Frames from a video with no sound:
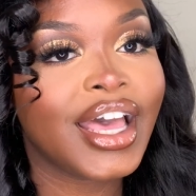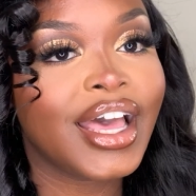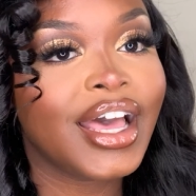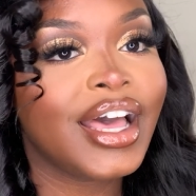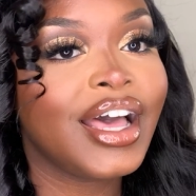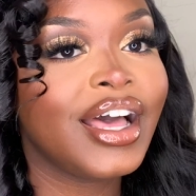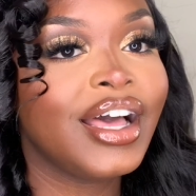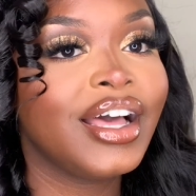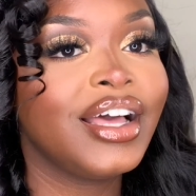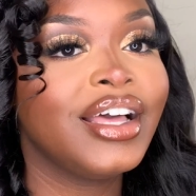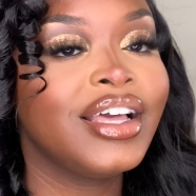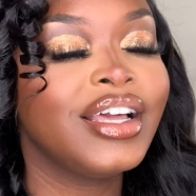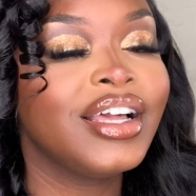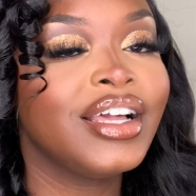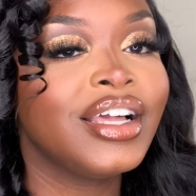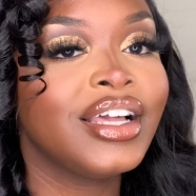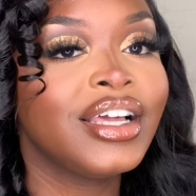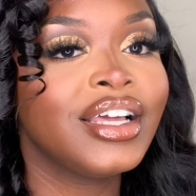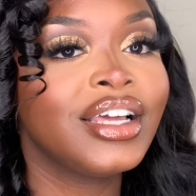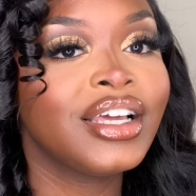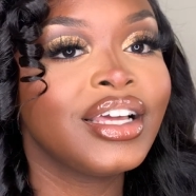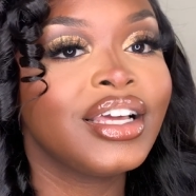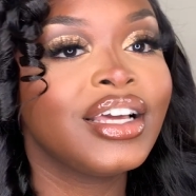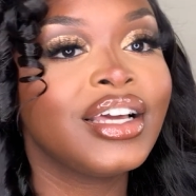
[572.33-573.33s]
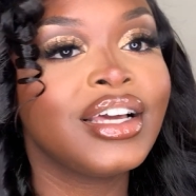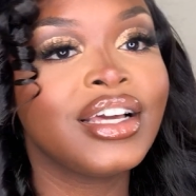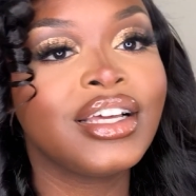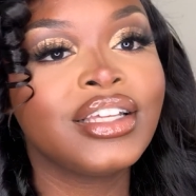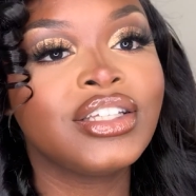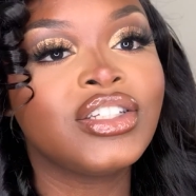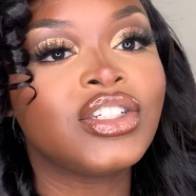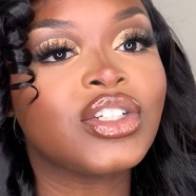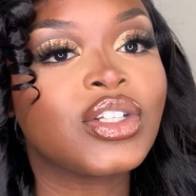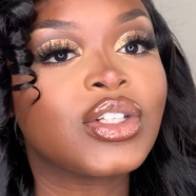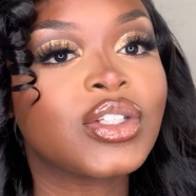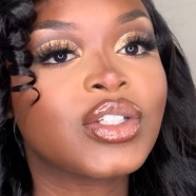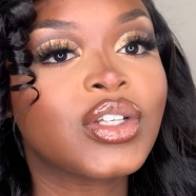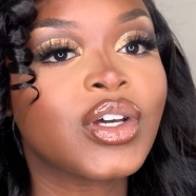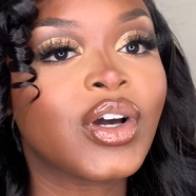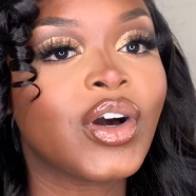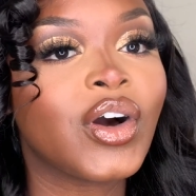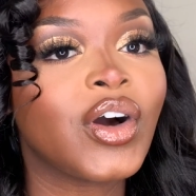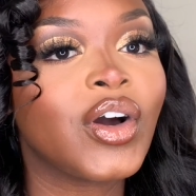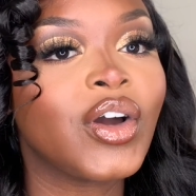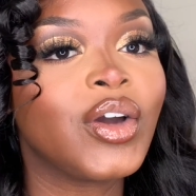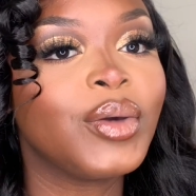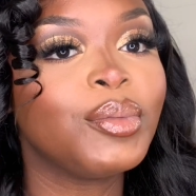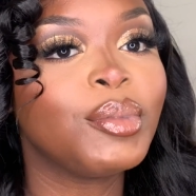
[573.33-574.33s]
hair just
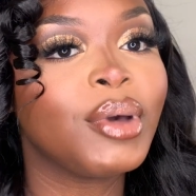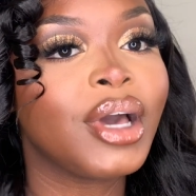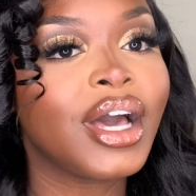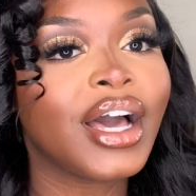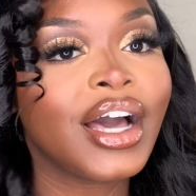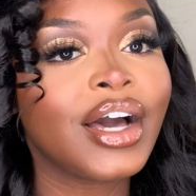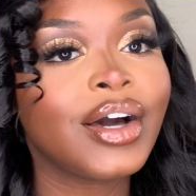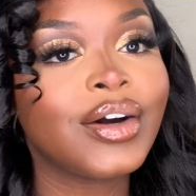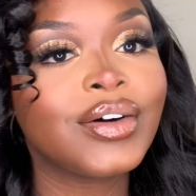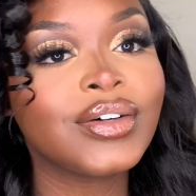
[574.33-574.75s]
comb it out.